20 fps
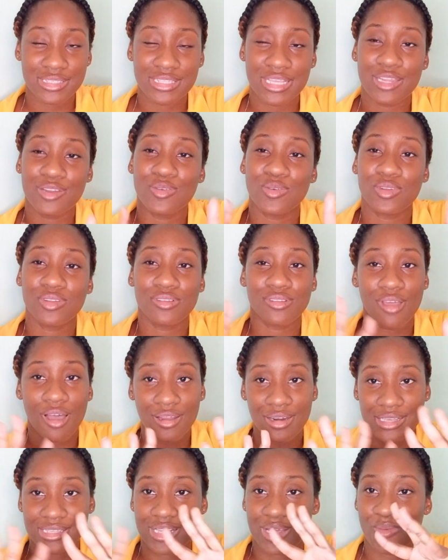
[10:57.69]
then you'll
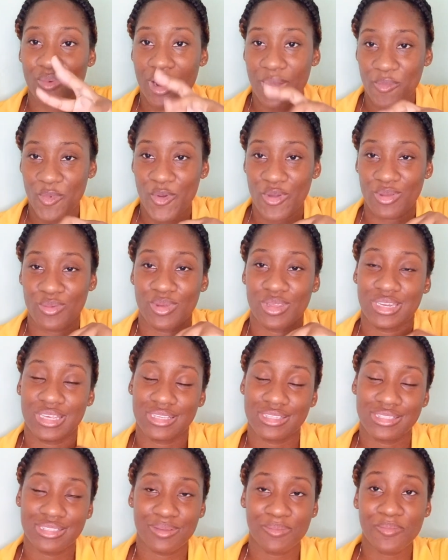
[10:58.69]
understand where I'm going with
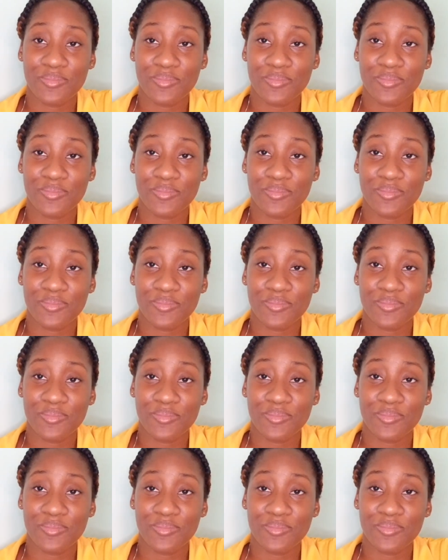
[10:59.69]
this.